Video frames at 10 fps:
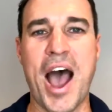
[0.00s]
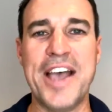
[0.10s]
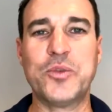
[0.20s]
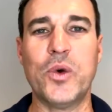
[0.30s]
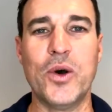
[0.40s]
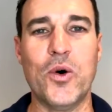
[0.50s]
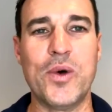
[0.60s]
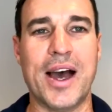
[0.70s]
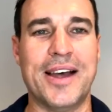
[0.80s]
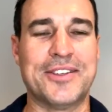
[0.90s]
As we
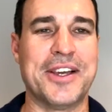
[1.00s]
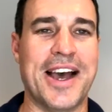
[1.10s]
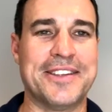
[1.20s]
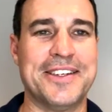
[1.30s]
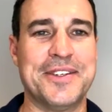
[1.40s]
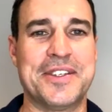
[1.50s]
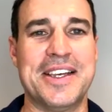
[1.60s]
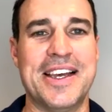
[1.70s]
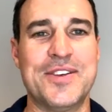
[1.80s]
all, Garth said, it's